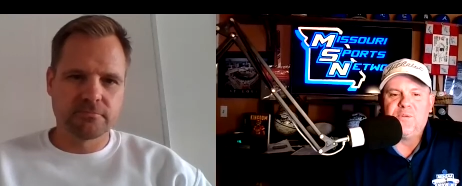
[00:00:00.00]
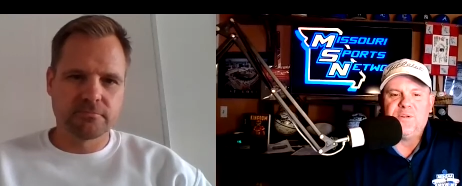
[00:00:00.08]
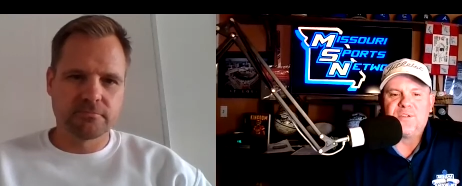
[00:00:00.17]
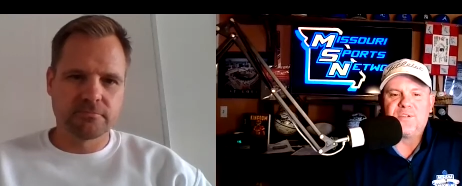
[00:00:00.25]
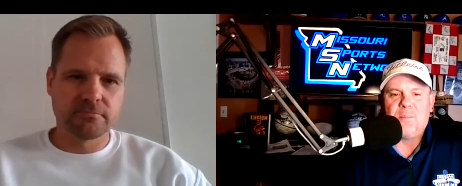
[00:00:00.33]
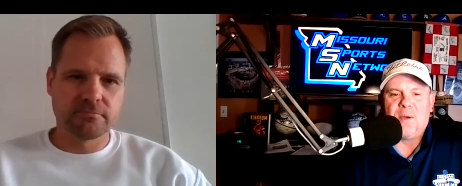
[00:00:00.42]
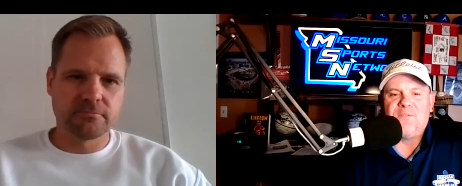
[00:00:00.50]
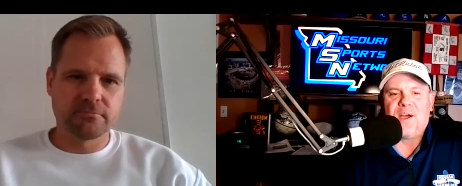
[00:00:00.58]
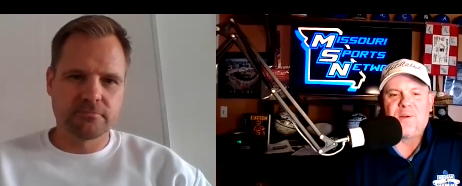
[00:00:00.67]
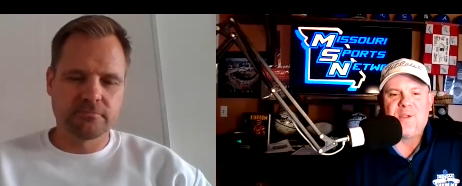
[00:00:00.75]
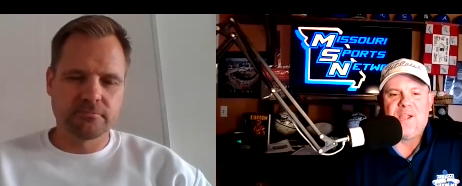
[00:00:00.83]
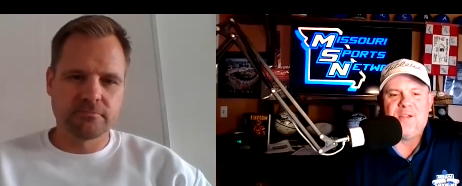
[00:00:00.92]
Speaker 1: into a
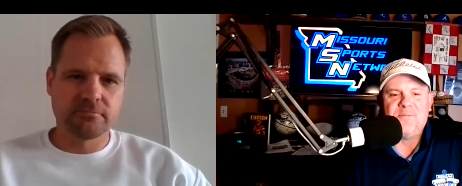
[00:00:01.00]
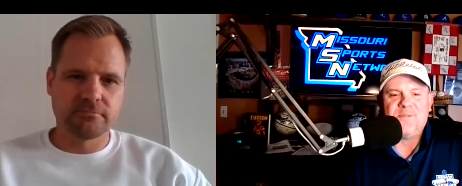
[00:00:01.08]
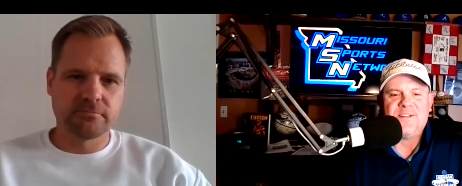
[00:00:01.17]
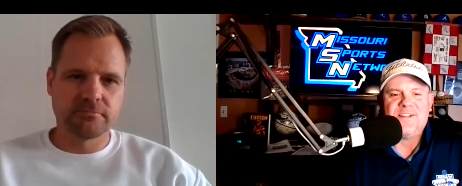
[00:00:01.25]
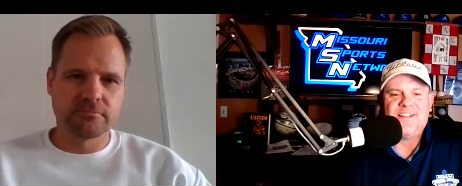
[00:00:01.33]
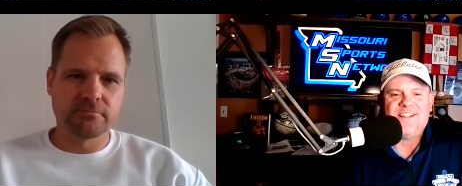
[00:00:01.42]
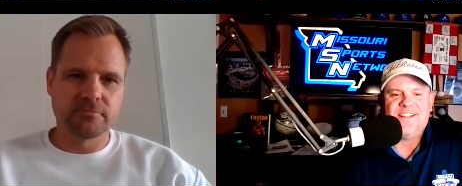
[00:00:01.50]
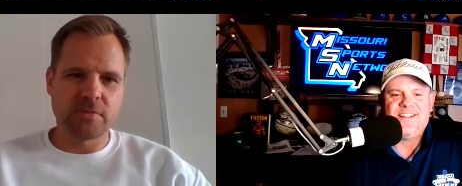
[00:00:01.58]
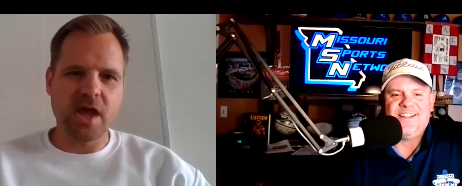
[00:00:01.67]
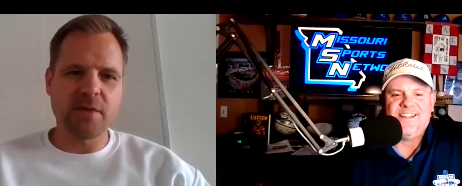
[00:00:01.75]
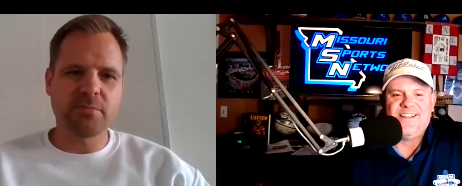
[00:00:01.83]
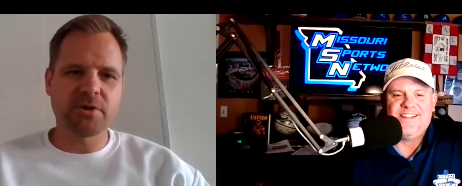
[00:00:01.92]
semifinal game.
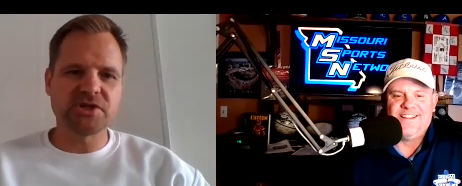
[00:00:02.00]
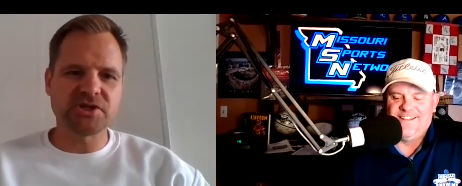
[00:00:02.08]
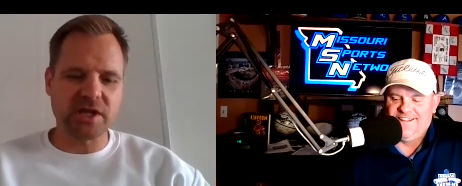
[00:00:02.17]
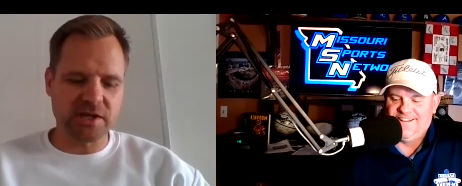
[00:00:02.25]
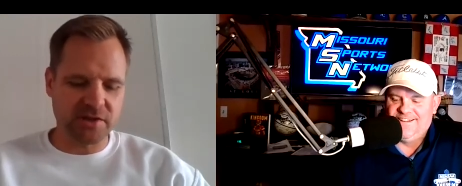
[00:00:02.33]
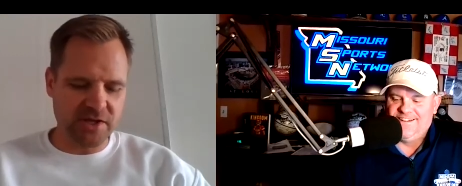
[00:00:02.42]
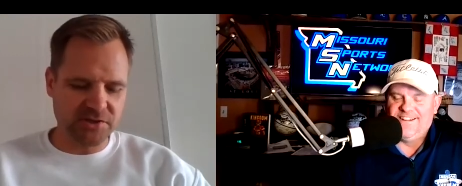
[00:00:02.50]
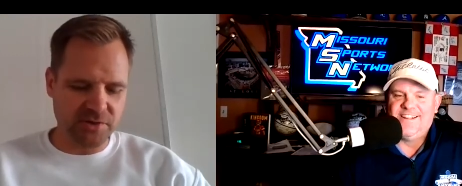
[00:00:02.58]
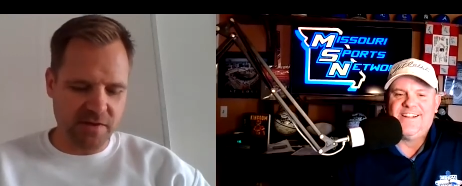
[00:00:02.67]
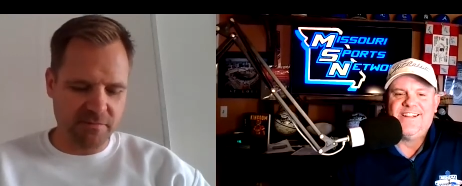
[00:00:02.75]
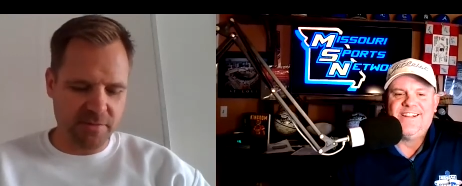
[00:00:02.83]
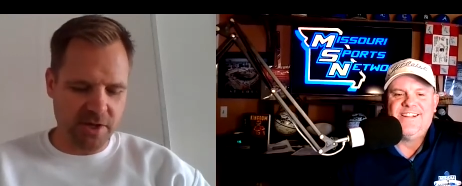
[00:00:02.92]
Speaker 2: Yeah, I appreciate it.
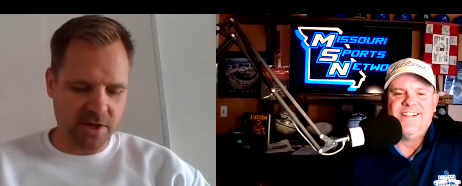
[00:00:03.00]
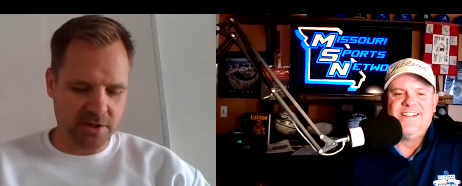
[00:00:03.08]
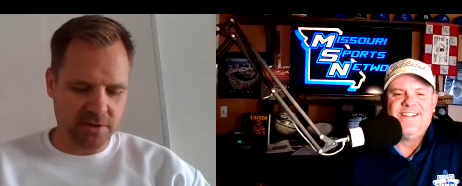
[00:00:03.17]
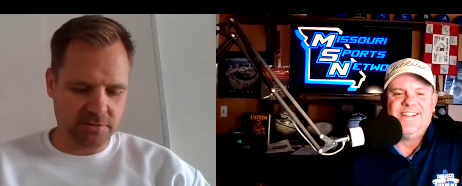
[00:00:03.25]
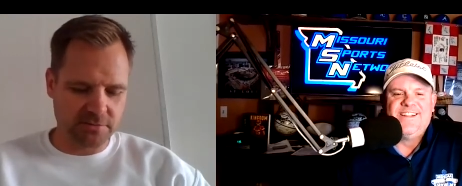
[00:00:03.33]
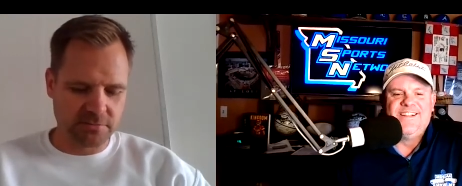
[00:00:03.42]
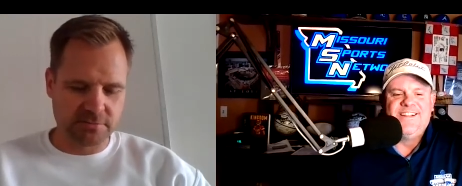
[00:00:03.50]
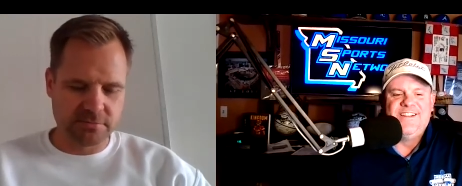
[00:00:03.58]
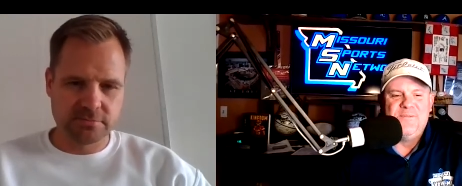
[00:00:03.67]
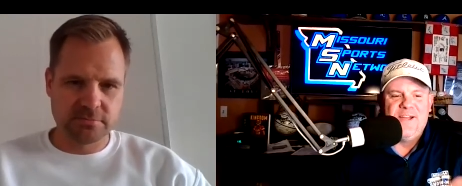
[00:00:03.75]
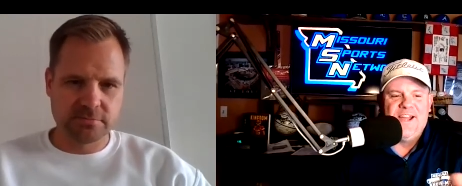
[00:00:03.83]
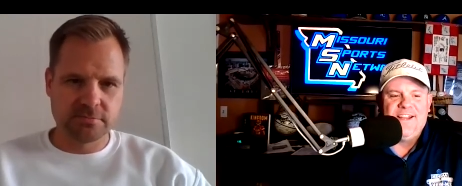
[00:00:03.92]
Thanks for having me on.
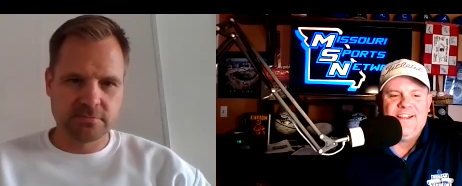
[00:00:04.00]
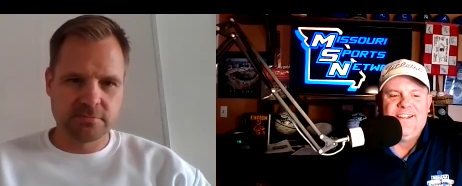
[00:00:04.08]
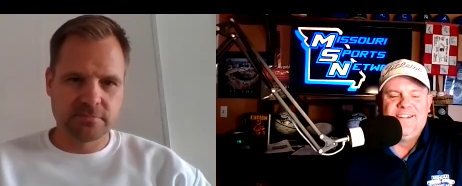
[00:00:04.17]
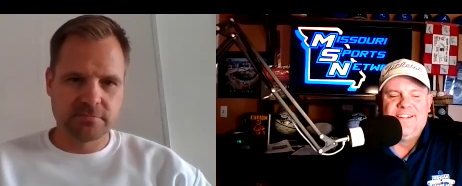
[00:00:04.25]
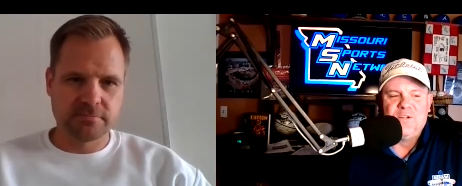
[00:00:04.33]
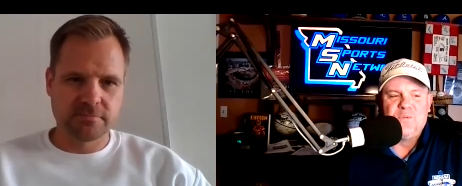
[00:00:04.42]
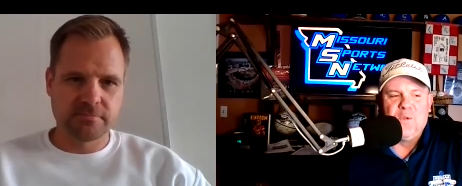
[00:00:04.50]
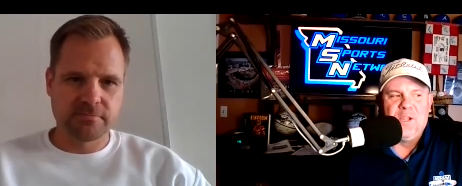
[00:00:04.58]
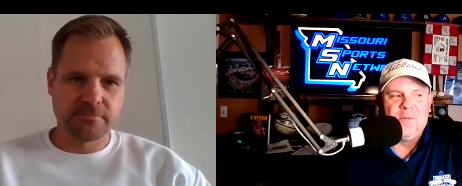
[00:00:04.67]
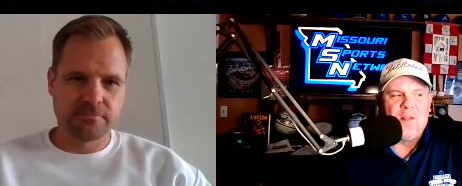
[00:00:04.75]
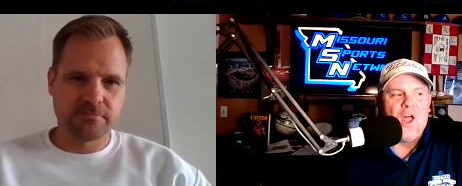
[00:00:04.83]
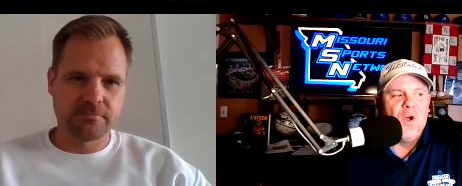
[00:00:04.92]
Speaker 1: You bet, Coach
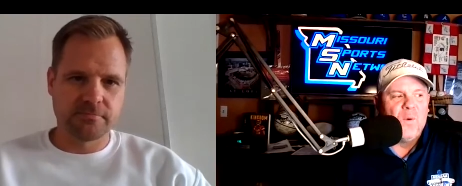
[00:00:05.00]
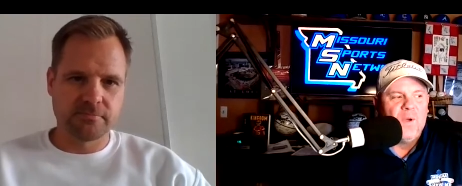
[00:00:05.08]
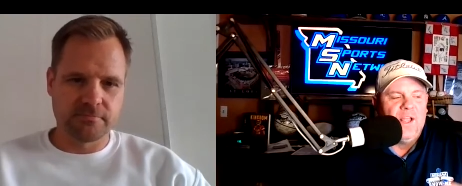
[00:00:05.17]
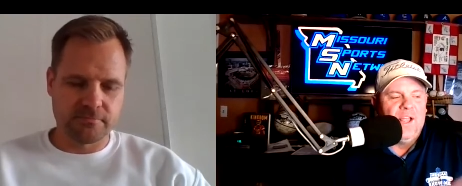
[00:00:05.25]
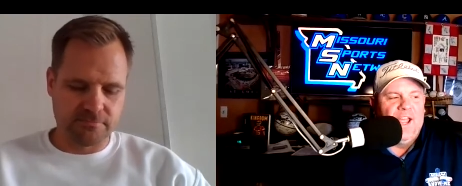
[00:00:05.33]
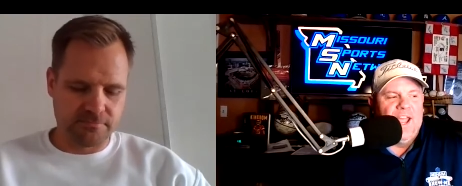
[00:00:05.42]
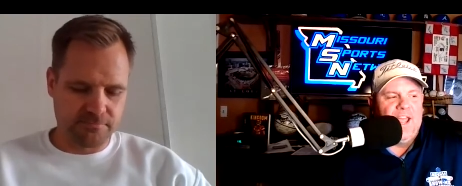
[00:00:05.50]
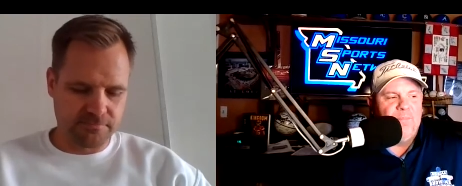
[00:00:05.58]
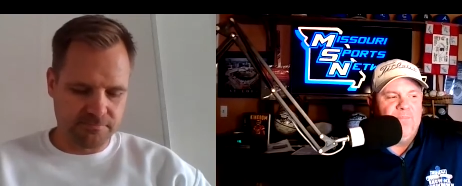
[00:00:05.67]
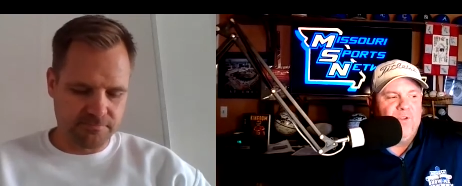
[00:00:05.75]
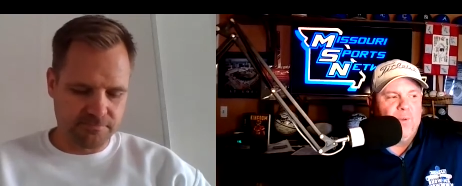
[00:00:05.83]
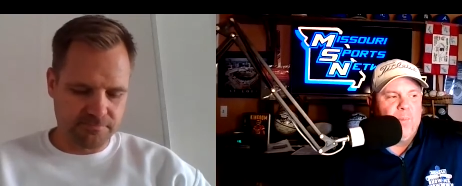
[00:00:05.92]
William Lowe,
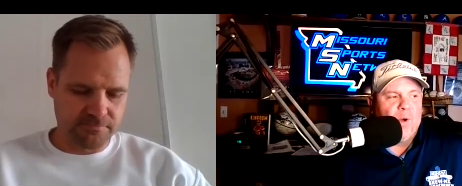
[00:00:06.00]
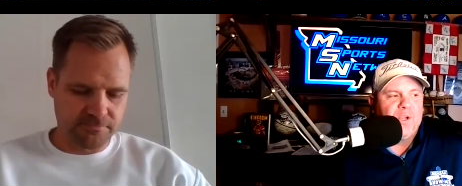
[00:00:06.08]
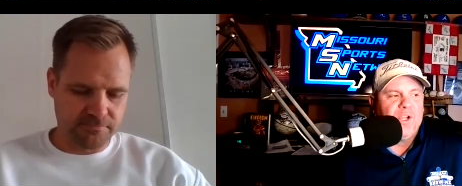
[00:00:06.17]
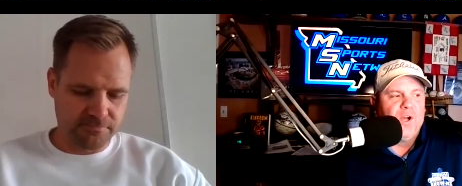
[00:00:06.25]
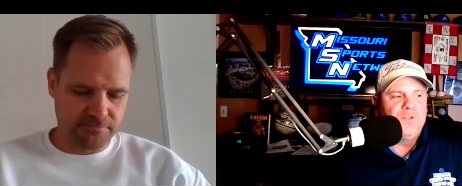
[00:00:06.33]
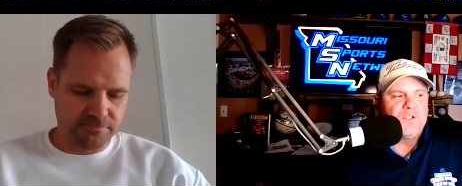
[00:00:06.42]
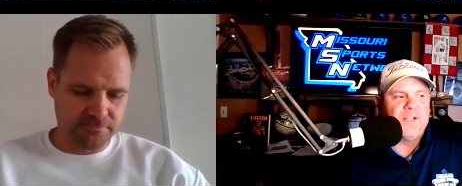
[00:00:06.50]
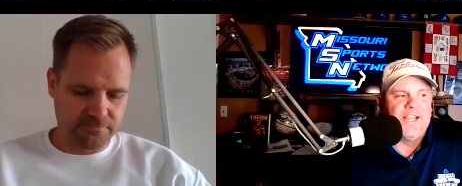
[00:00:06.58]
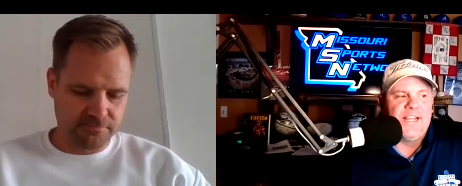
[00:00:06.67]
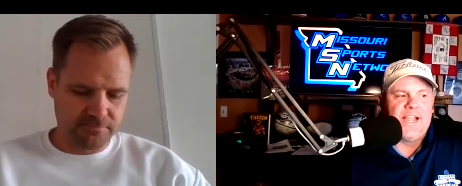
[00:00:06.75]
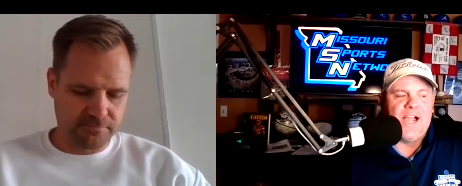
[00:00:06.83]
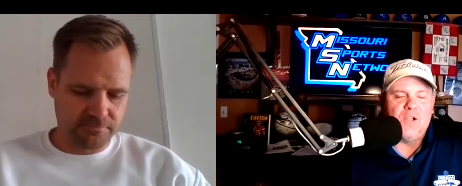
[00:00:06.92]
head football coach,
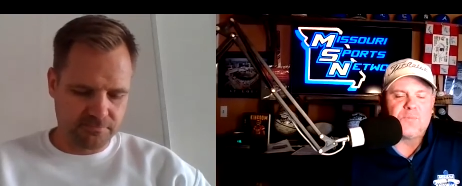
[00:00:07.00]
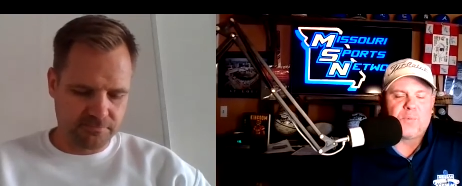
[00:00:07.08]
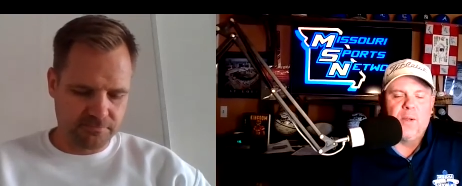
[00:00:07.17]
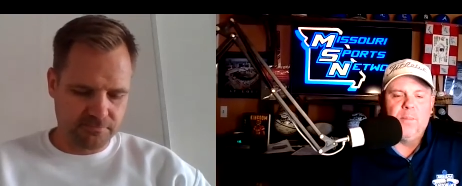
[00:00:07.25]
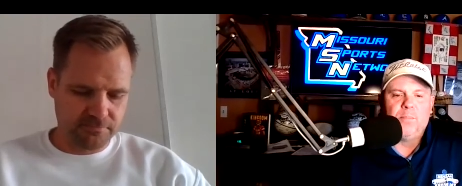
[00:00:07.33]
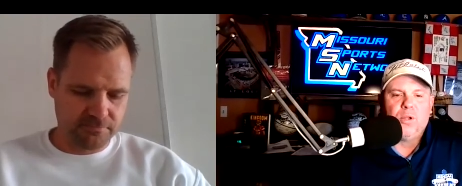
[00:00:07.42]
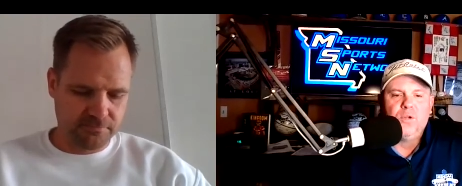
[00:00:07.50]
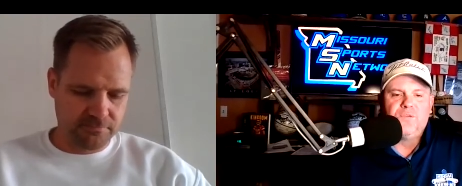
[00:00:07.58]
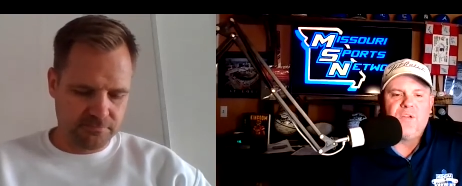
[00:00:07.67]
Lincoln College Prep Blue